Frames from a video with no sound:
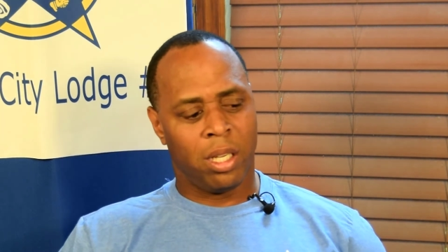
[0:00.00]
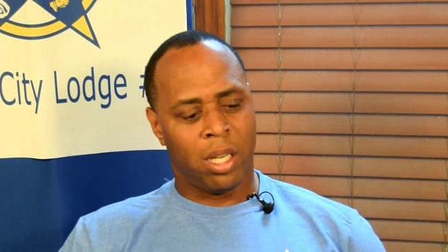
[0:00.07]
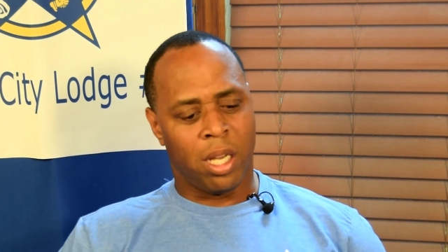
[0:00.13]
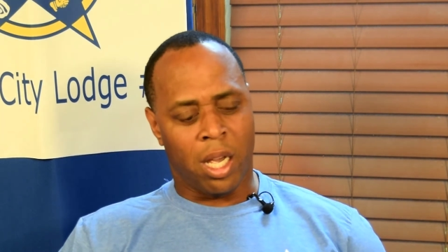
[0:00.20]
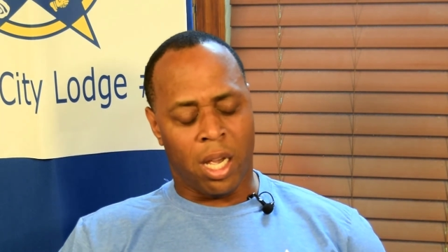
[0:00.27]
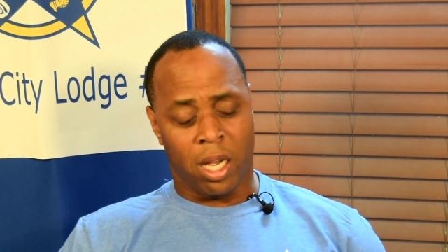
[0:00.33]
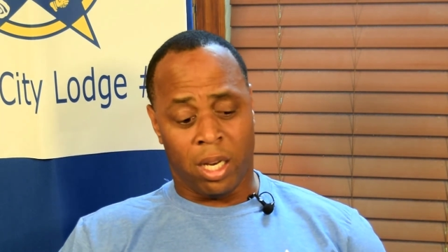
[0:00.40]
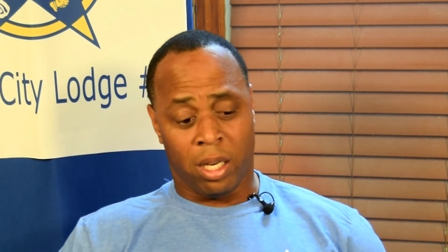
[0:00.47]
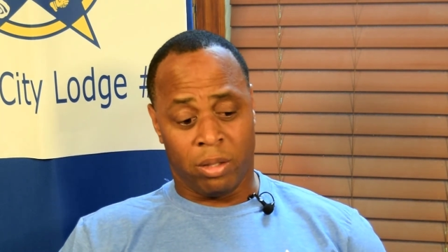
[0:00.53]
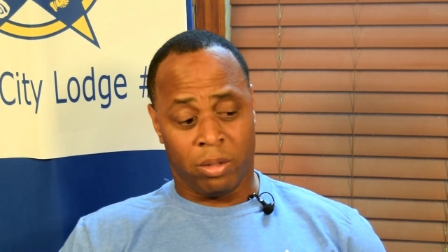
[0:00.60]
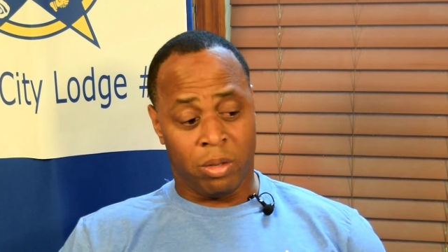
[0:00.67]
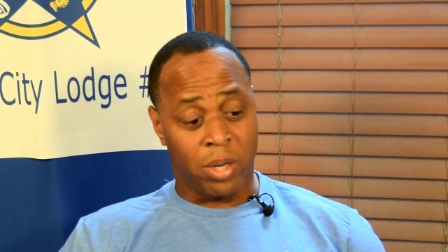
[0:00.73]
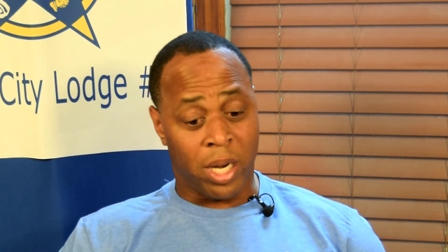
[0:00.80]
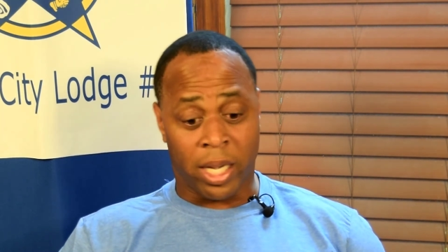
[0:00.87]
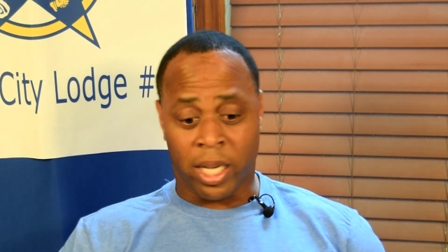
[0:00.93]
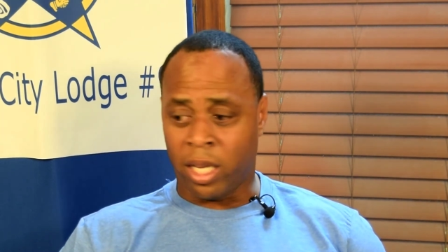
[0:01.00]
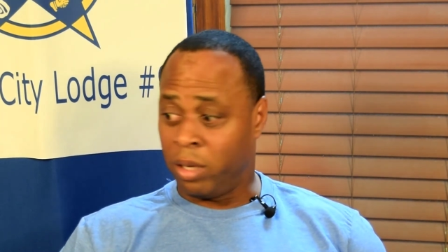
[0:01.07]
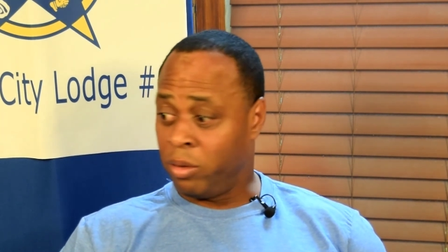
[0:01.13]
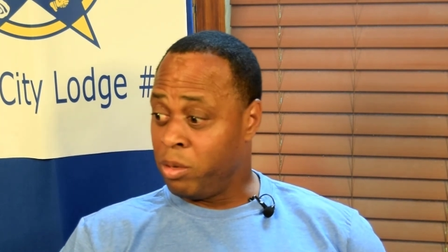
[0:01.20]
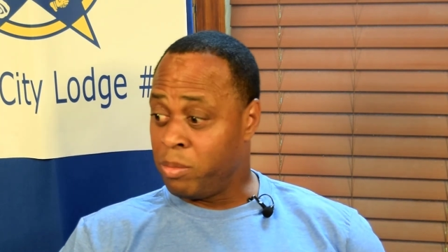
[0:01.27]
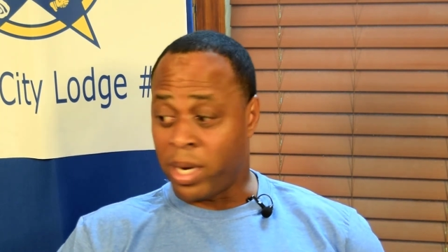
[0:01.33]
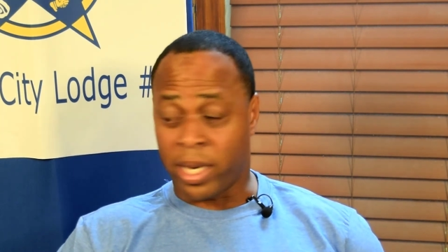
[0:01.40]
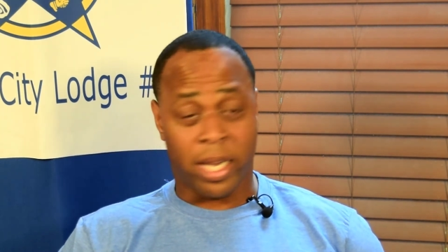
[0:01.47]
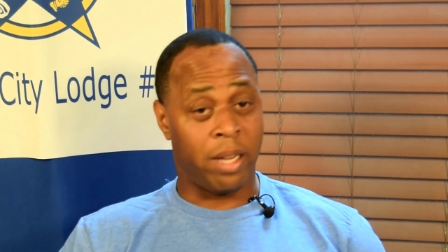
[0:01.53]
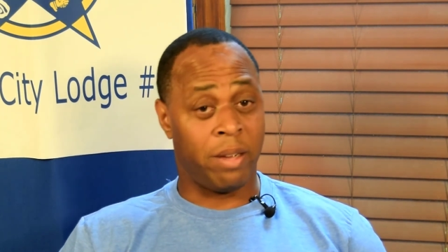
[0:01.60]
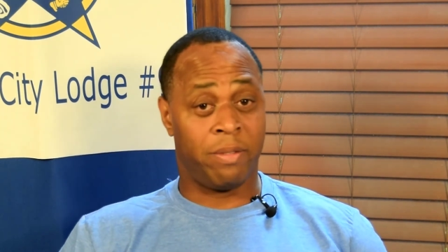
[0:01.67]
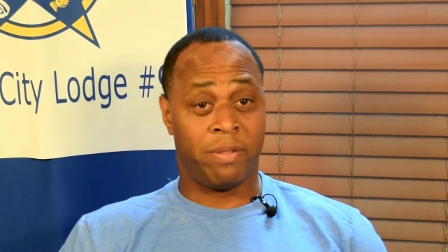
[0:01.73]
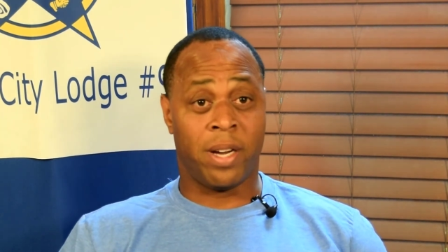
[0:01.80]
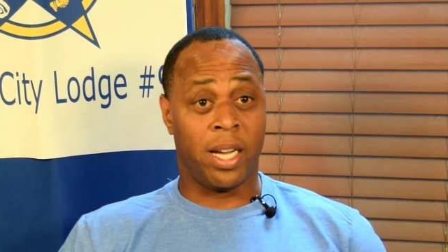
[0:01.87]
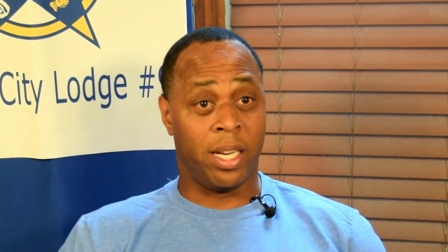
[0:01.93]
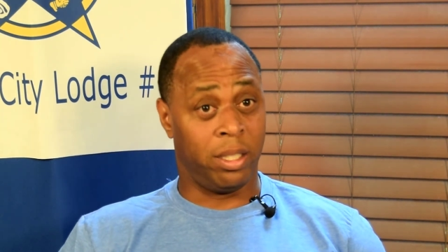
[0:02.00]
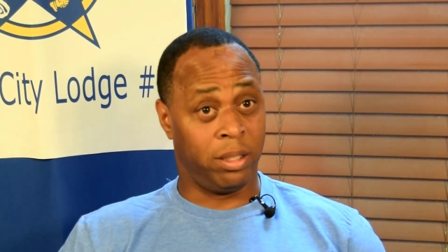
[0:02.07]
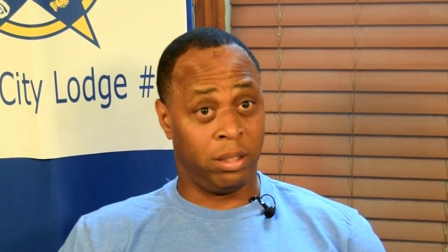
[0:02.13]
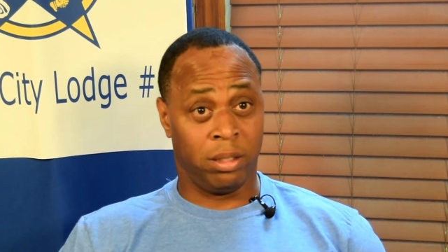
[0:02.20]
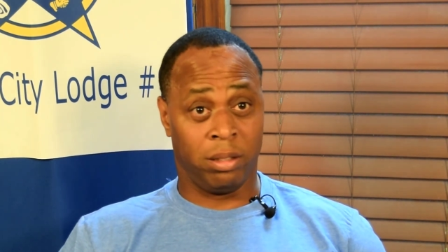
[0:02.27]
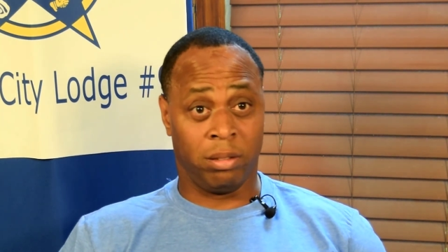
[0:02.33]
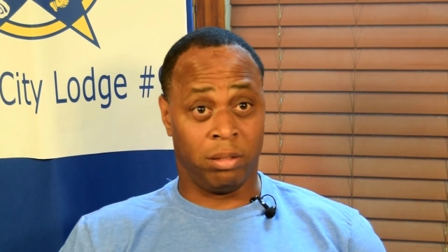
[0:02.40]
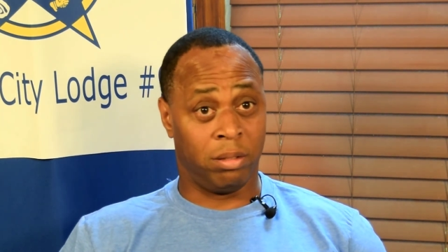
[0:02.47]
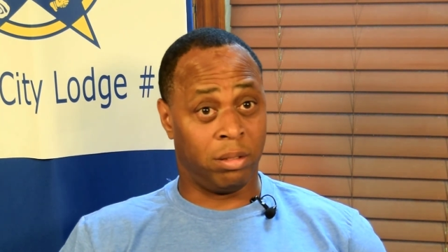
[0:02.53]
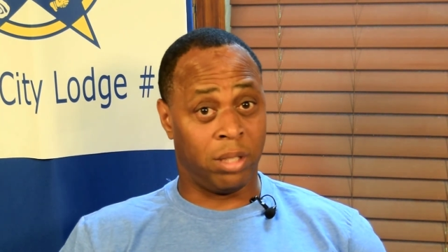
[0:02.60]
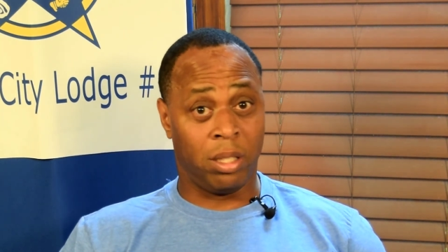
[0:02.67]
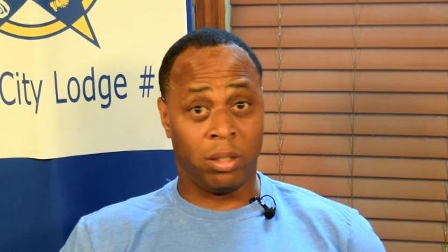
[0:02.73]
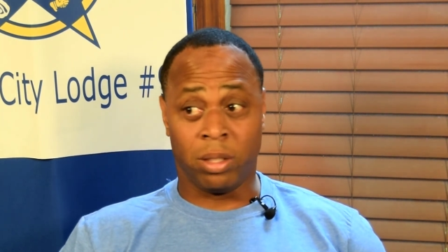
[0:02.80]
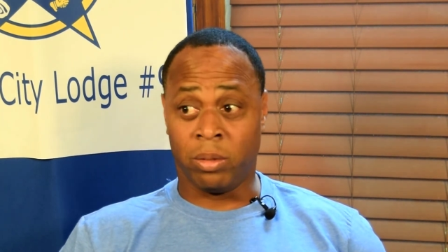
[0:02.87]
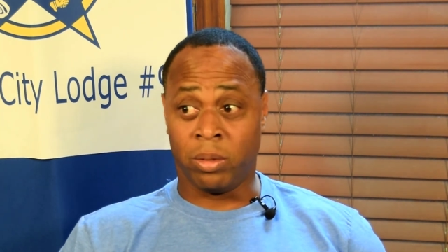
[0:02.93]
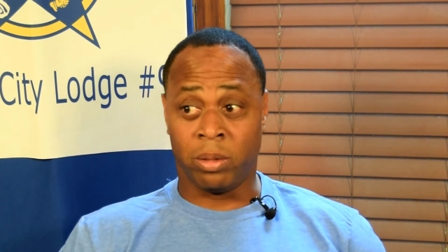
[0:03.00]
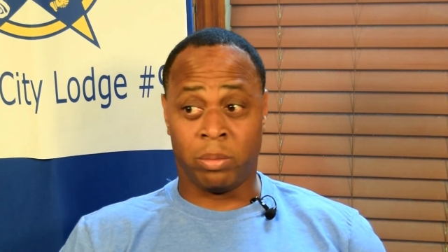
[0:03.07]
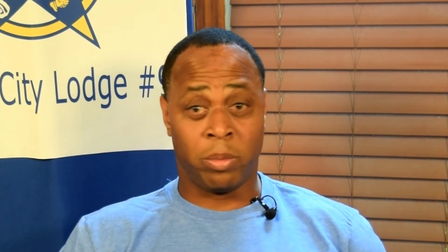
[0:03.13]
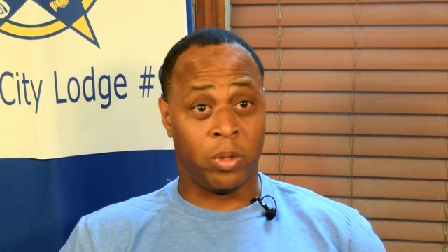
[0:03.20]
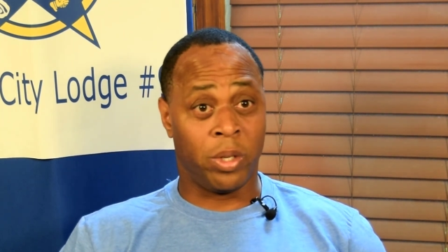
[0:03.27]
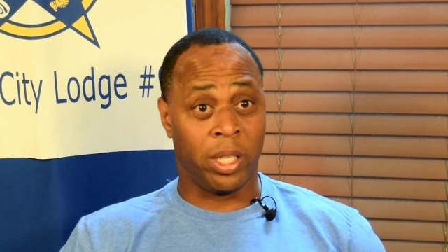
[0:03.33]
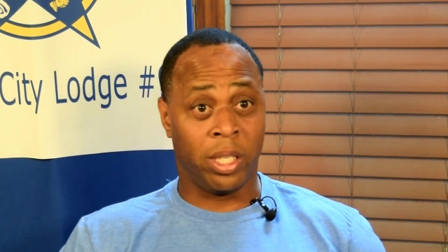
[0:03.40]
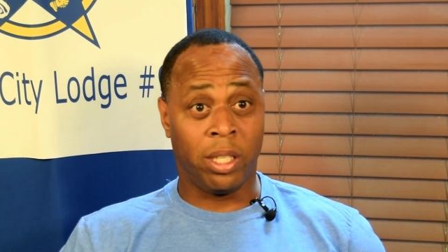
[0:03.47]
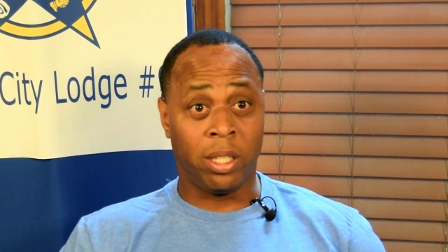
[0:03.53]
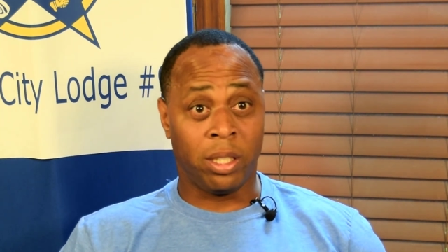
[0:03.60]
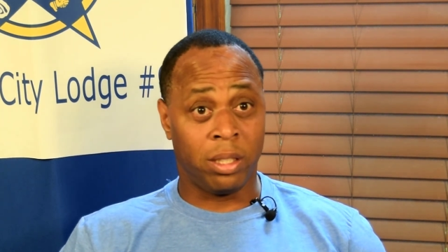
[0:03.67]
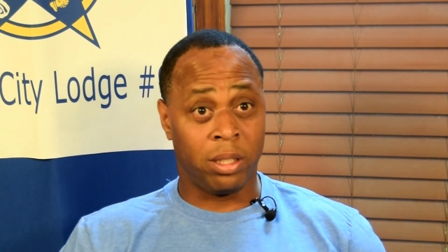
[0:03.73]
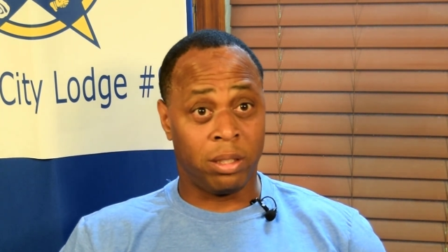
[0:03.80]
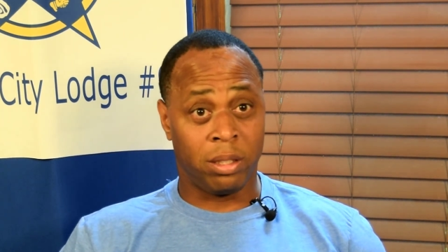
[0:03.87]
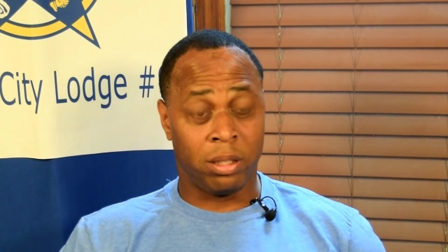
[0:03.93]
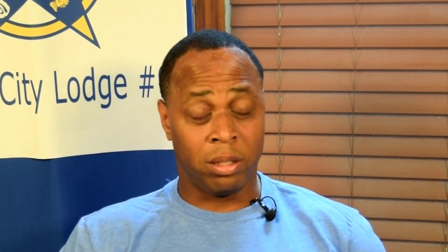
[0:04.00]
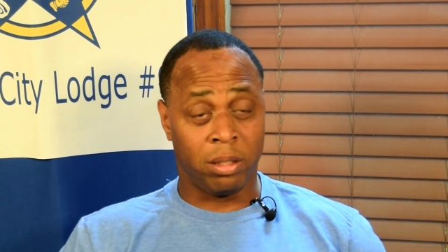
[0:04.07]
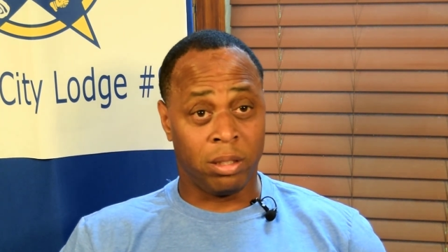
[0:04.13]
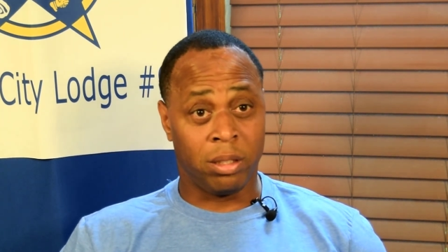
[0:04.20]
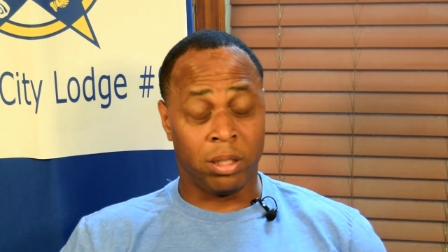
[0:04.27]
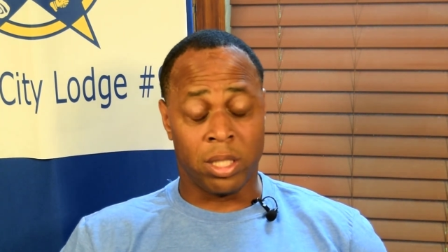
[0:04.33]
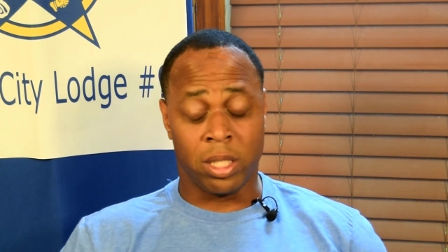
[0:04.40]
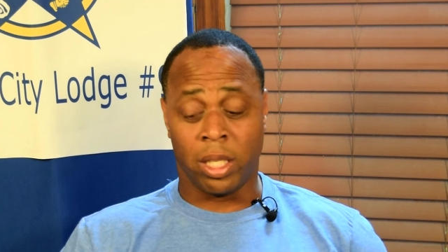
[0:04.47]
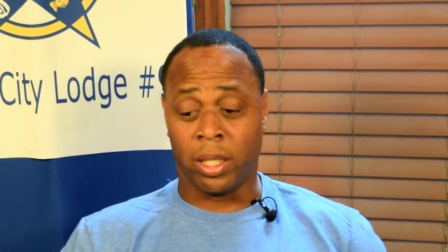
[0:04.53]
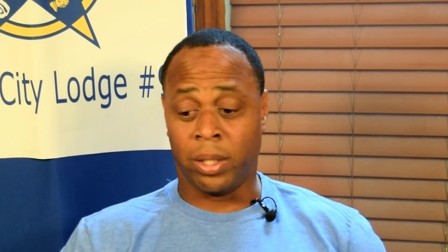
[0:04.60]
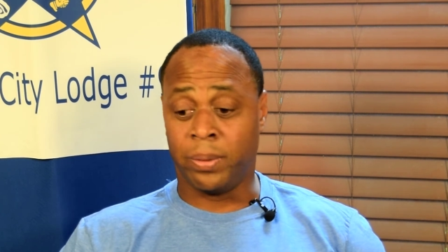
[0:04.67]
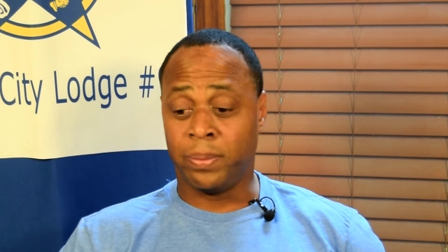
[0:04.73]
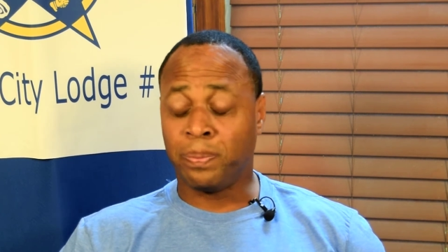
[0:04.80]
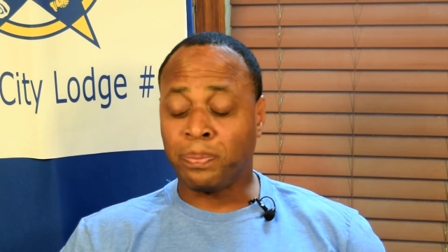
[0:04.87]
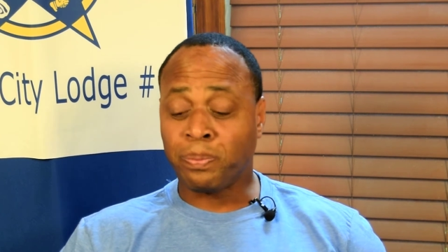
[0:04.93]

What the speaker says: and when I get in the room, I don't know where the boy is, you know.